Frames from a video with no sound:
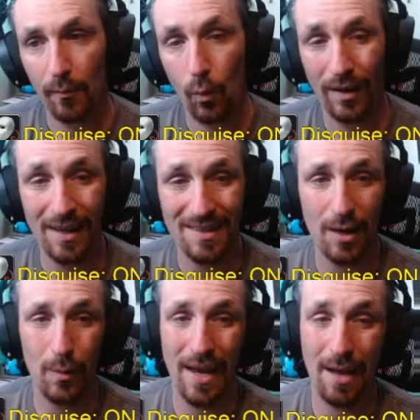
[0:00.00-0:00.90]
When I said
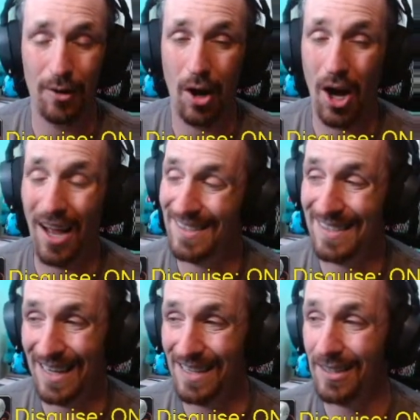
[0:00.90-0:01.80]
we have a hot
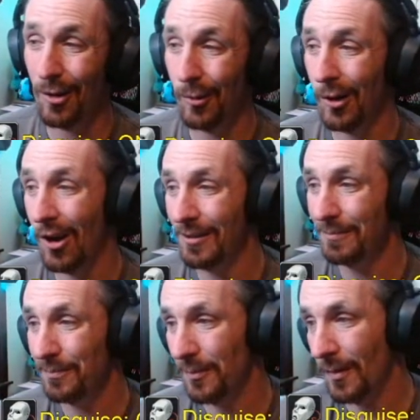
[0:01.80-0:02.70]
date going on,
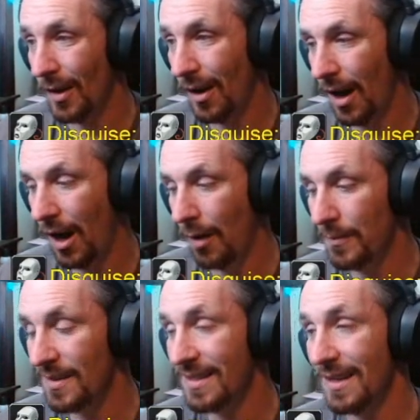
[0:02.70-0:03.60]

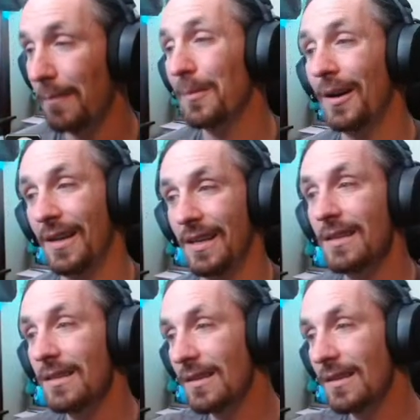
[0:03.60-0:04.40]
somebody,